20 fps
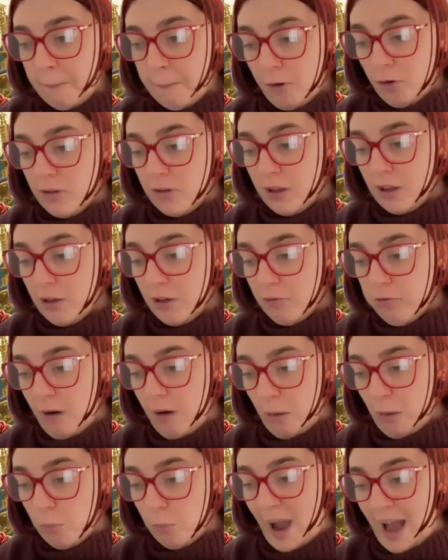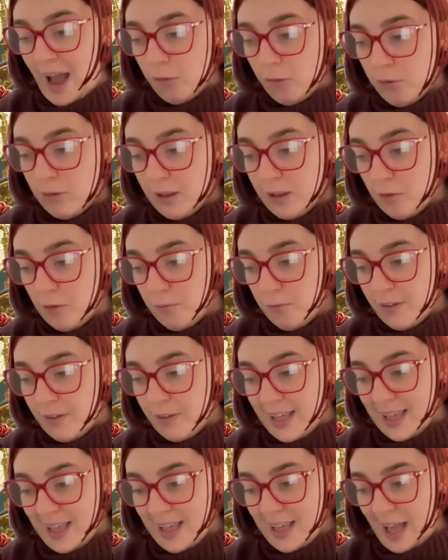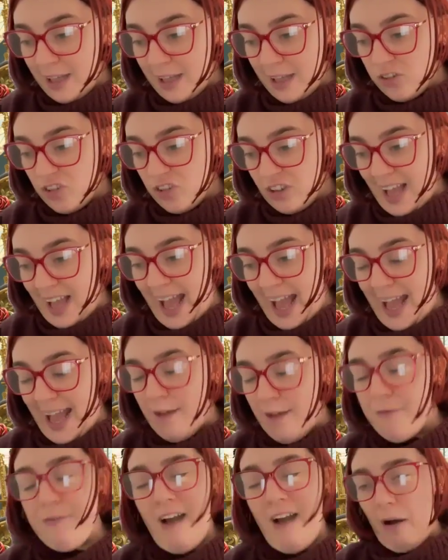but Cromwell's its engineer.